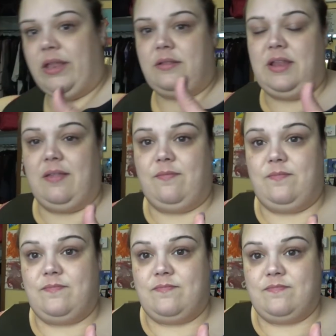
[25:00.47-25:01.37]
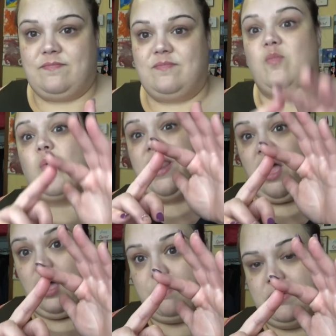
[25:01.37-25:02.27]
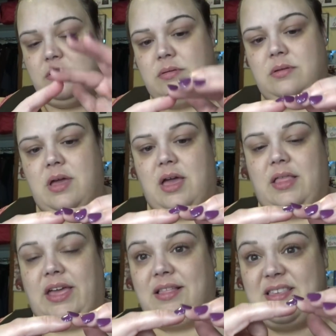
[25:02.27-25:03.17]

it it went up, uh, like